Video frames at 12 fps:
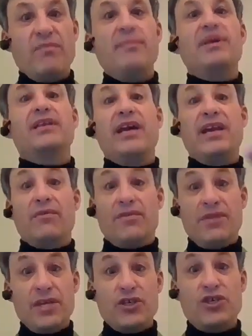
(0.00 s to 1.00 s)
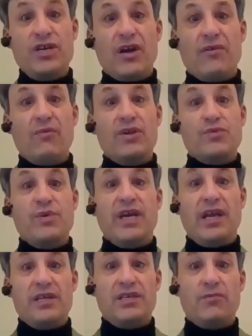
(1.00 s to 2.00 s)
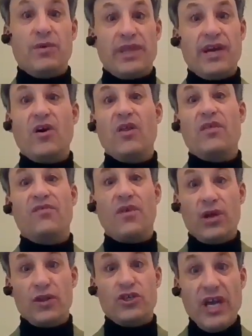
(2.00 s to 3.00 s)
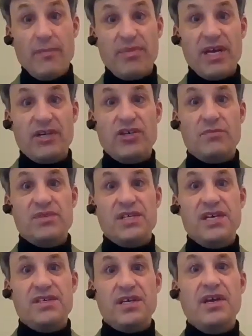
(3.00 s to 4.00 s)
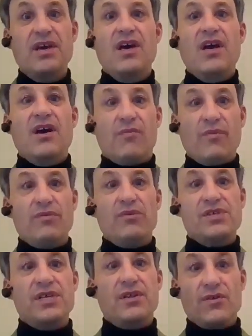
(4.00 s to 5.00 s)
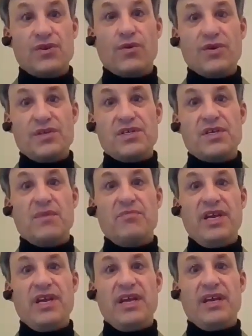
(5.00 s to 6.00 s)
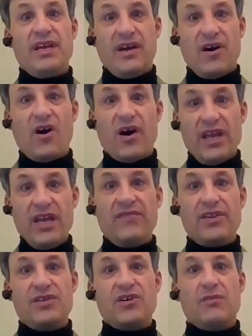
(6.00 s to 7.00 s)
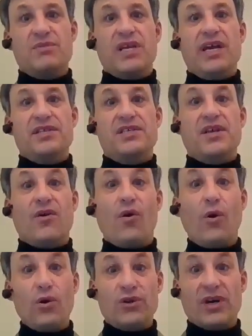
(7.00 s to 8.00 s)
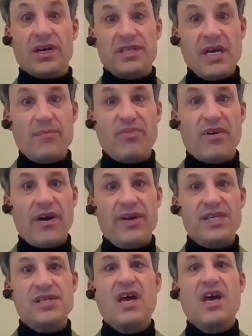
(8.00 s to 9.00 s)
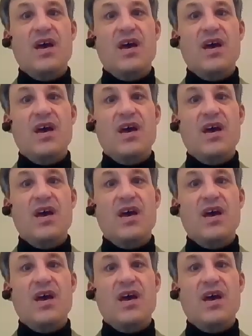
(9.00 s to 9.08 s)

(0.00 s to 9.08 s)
Maybe later this year, once we get into what they call the fall championship season, we will see those horses competing on an even terms against their older contemporaries.